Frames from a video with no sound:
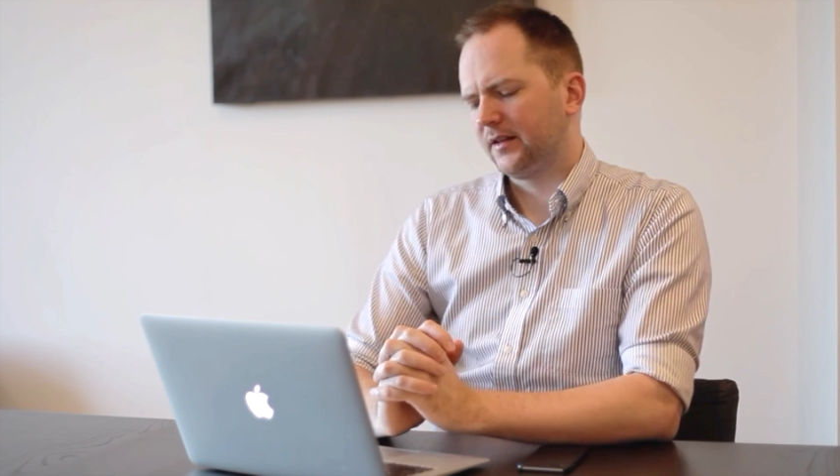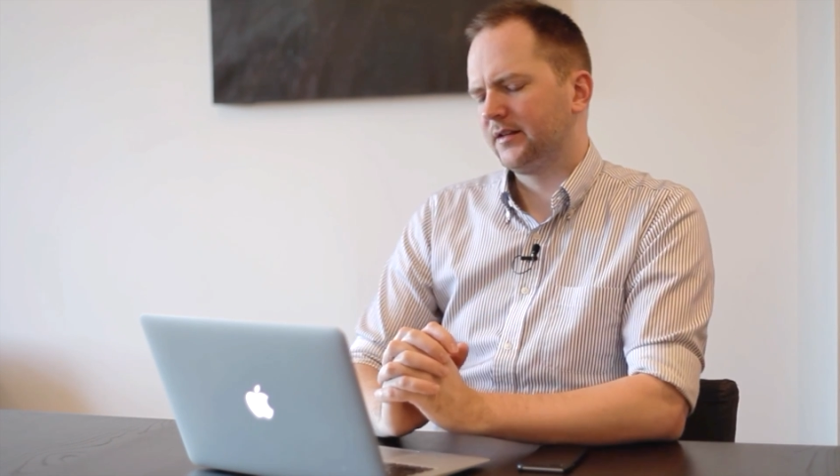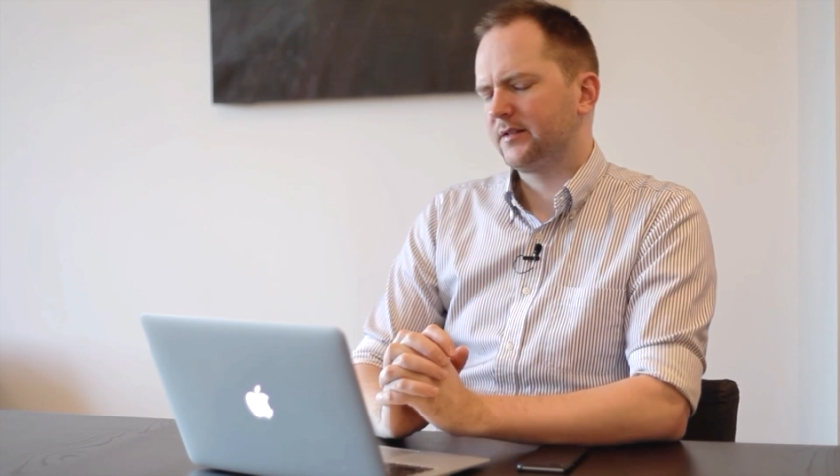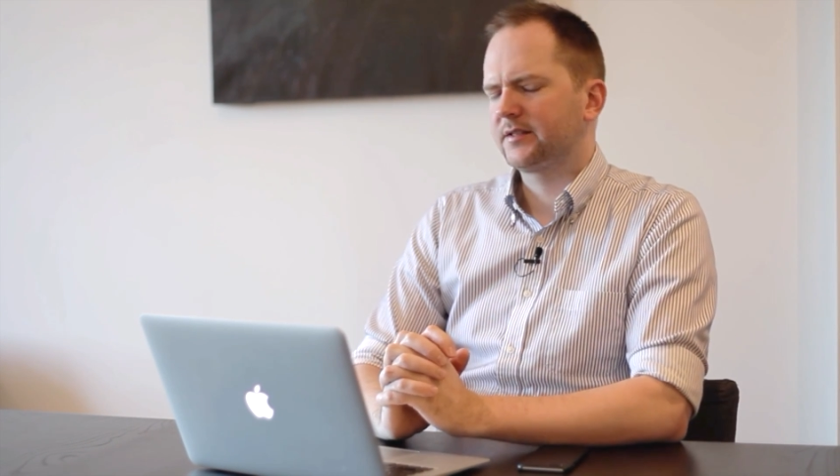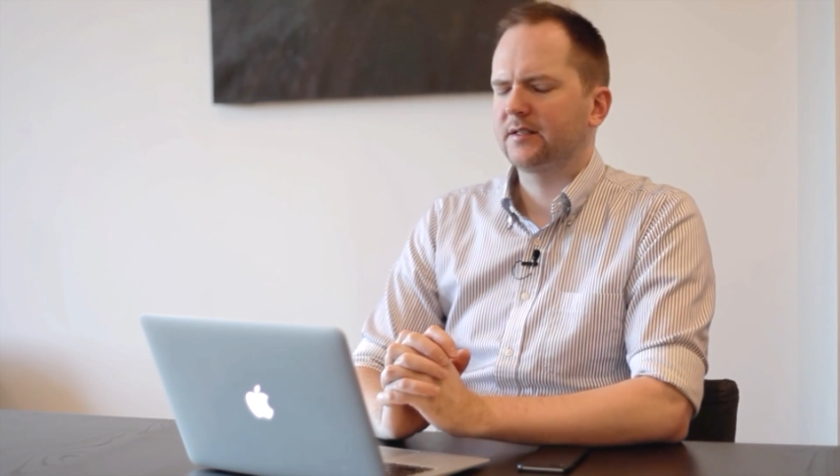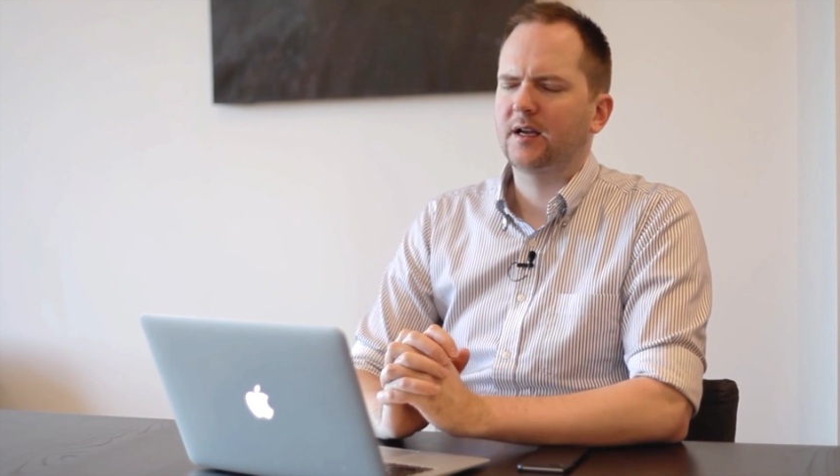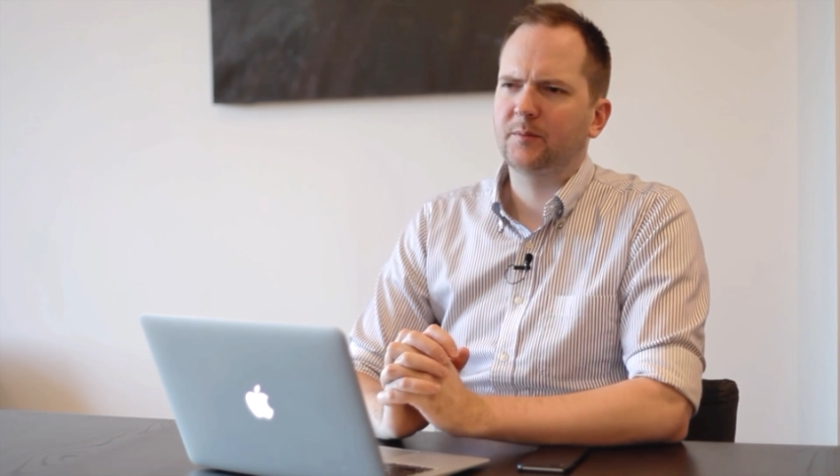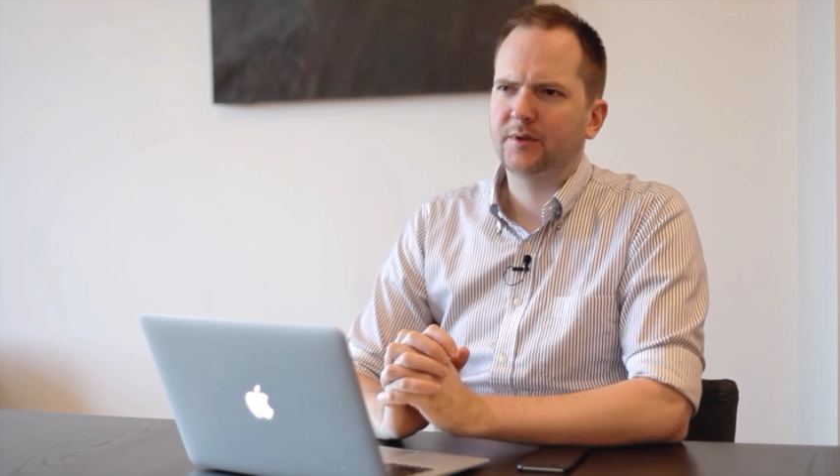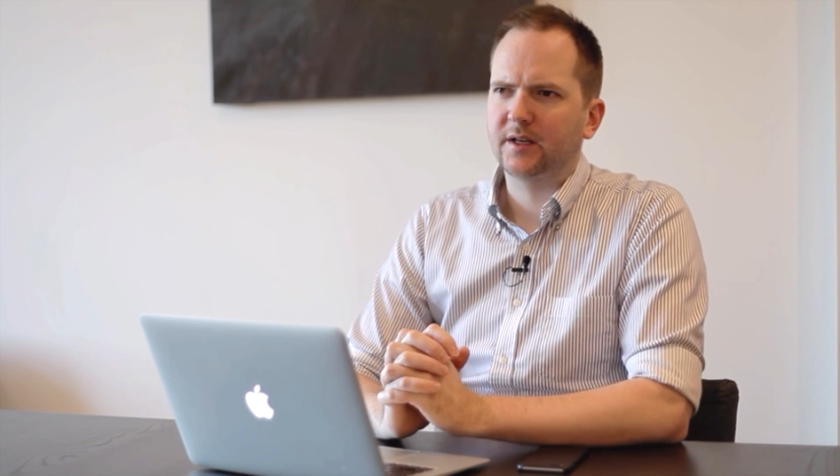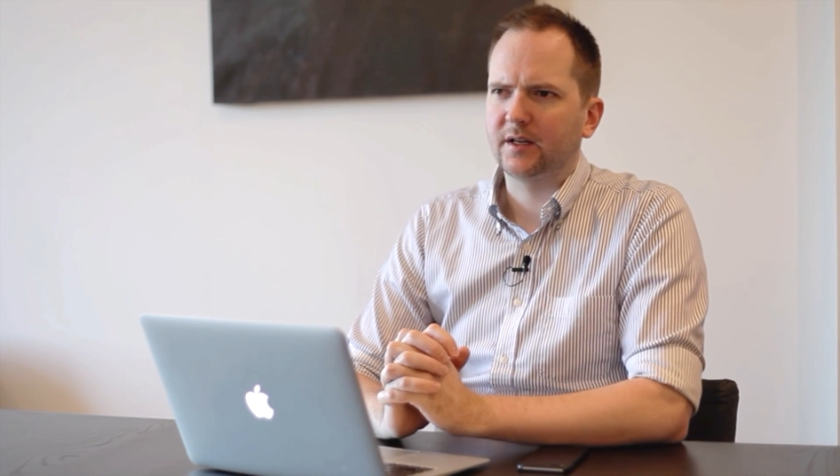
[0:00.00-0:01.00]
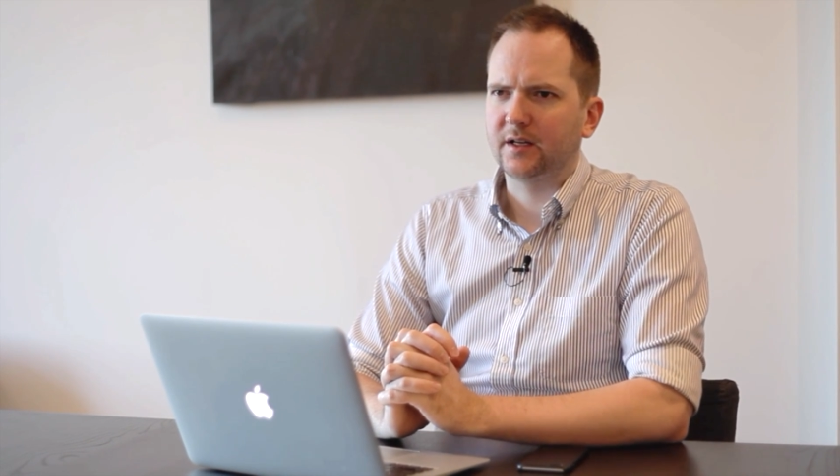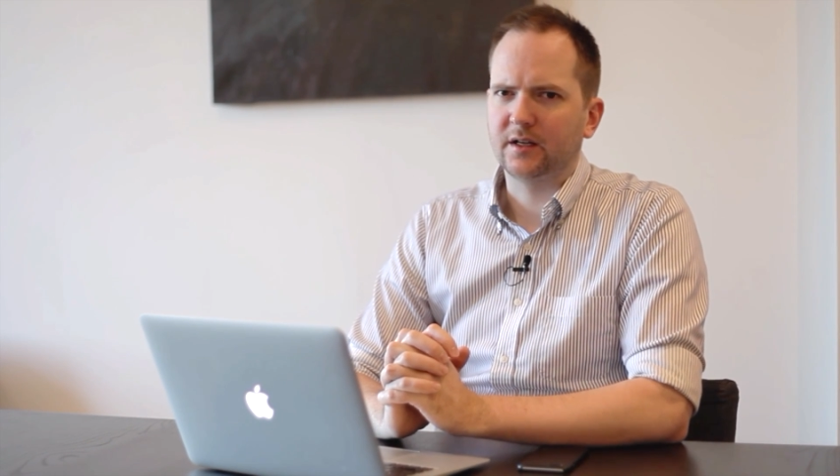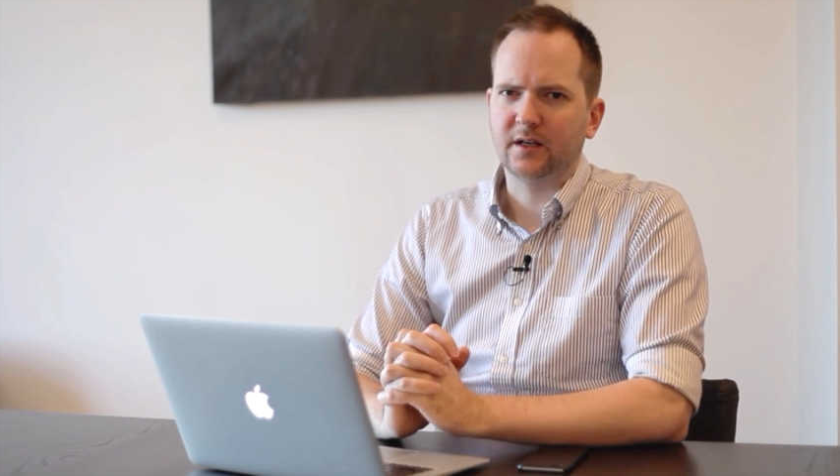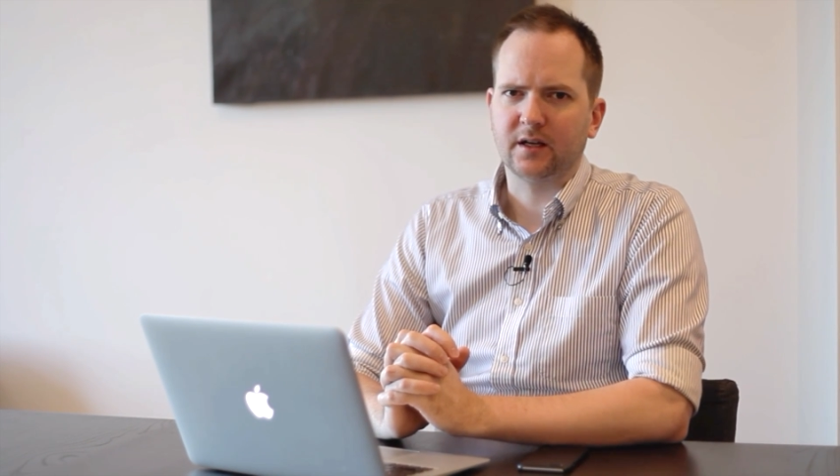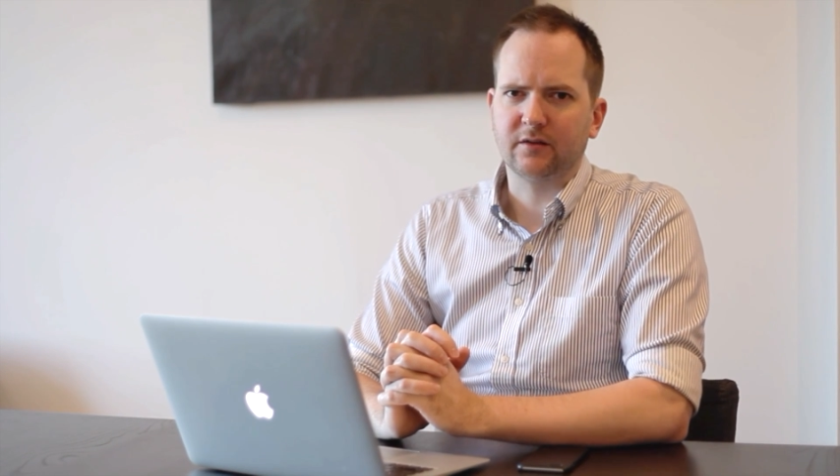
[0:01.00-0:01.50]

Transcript: This update in